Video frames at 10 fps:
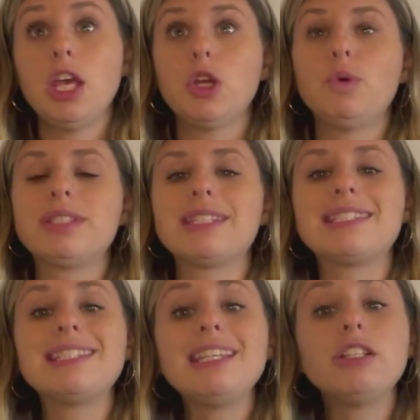It was a
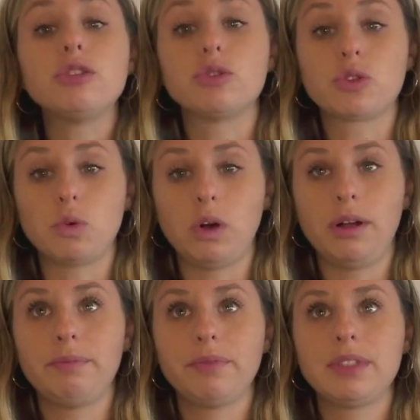CEDU
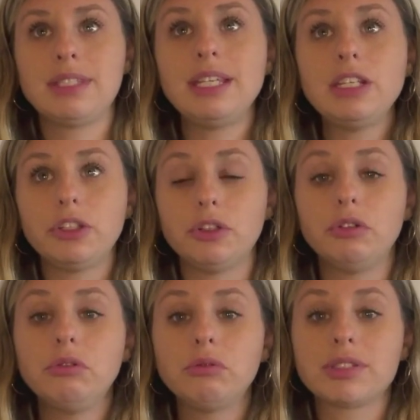school.
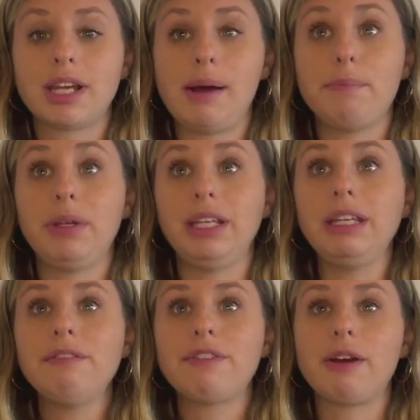CEDU was a
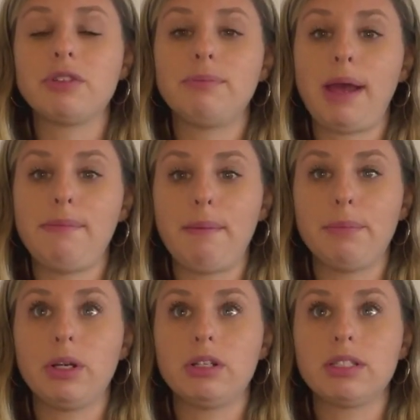company founded by
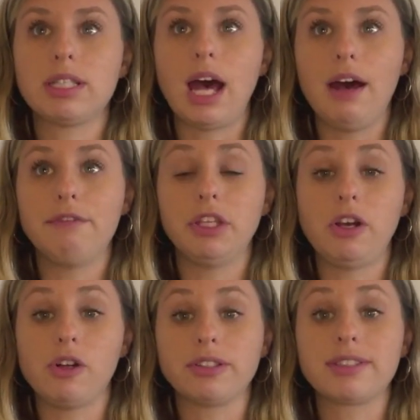members of the
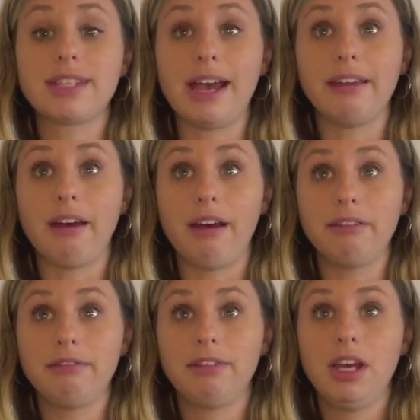cult
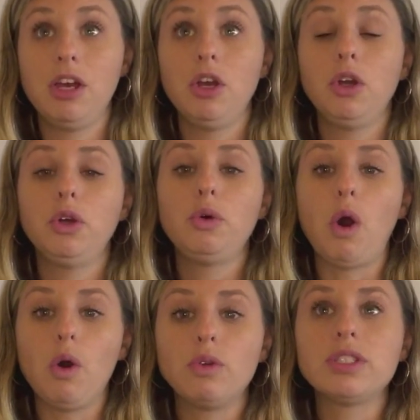Synanon, who
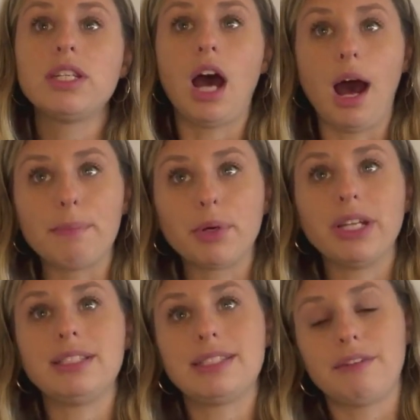owned and
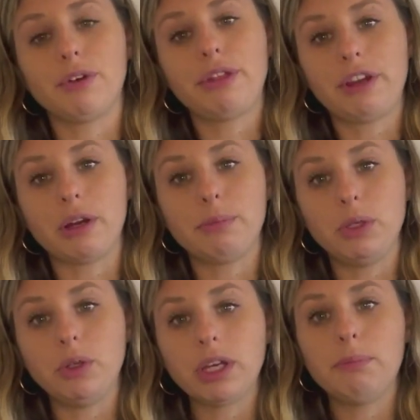operated several
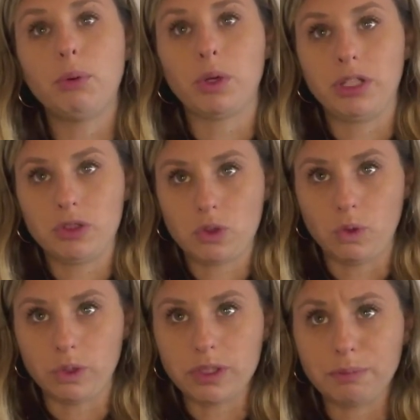therapeutic boarding
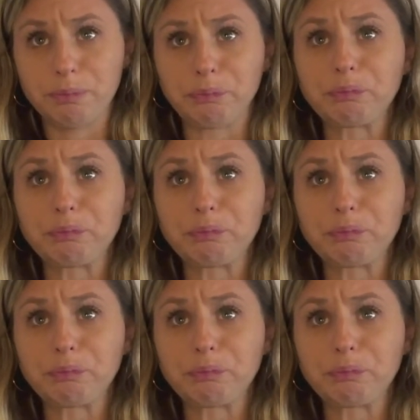schools